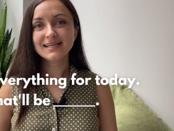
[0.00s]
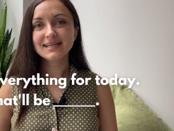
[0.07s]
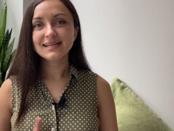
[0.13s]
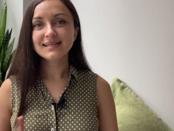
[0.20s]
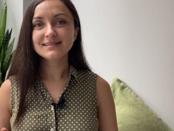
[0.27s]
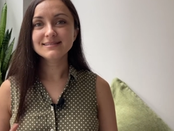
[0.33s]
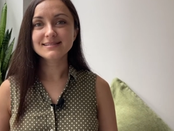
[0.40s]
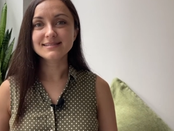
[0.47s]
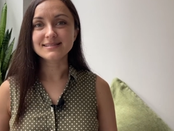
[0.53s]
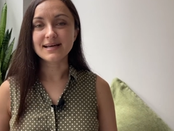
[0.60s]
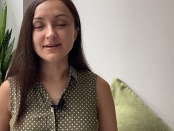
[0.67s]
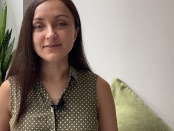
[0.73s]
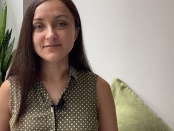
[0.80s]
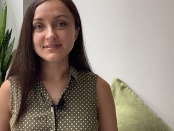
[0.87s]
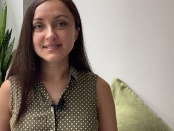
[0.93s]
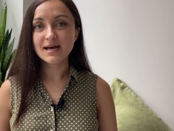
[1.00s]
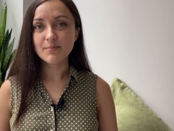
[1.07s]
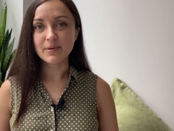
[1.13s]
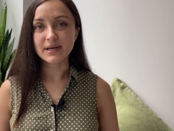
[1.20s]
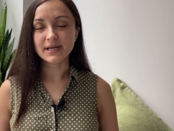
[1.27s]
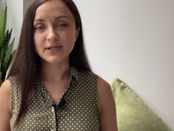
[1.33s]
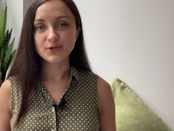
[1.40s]
Instead of
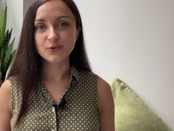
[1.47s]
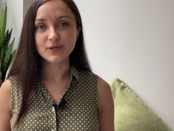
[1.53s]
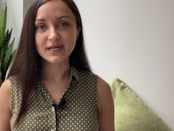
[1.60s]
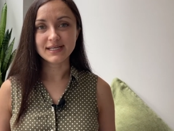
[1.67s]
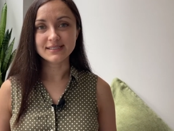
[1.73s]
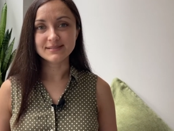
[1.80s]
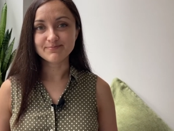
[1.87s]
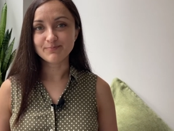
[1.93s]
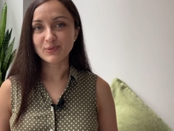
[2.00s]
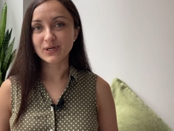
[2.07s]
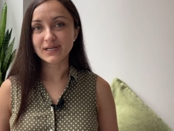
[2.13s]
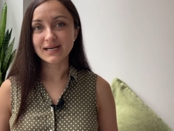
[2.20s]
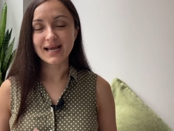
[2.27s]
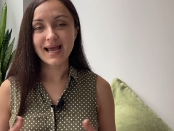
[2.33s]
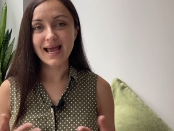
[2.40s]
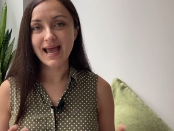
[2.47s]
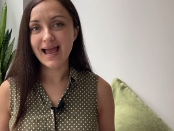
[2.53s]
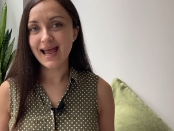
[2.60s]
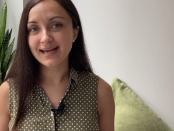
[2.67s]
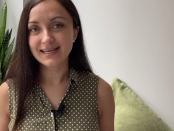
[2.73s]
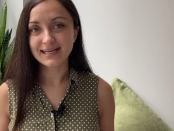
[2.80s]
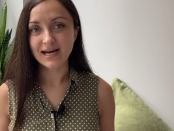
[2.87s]
debit, you can put
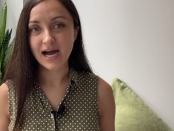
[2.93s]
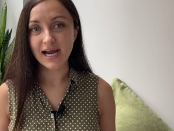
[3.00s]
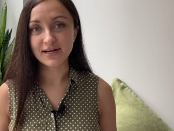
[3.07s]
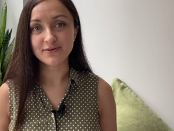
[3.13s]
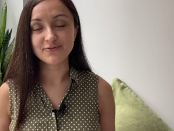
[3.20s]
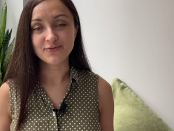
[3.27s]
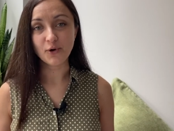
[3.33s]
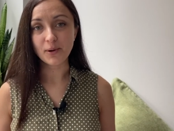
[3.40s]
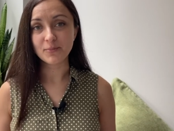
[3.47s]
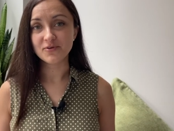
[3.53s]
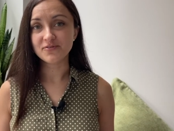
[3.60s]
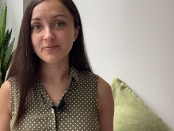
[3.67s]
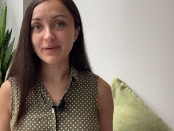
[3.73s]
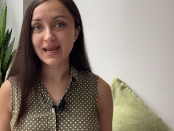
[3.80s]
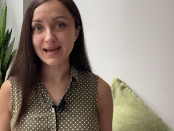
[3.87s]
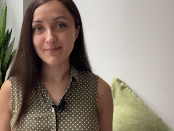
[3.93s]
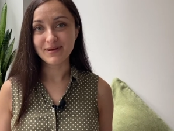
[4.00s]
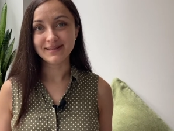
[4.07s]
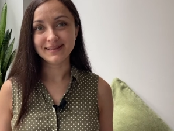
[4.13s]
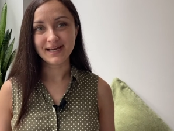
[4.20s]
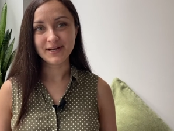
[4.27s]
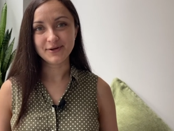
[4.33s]
any kind of form of
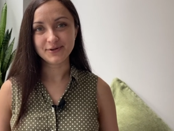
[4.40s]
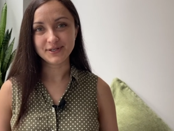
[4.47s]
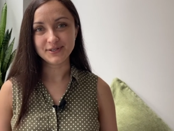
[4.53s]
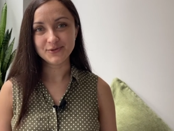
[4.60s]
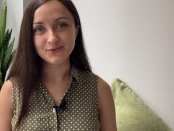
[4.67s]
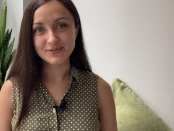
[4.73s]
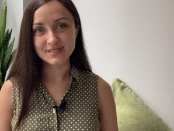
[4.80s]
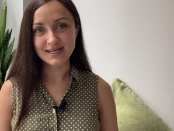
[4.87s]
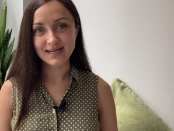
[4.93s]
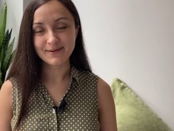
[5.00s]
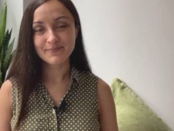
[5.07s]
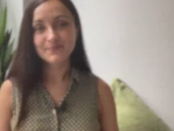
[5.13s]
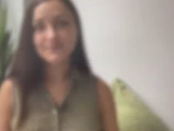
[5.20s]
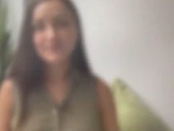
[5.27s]
payment that you're using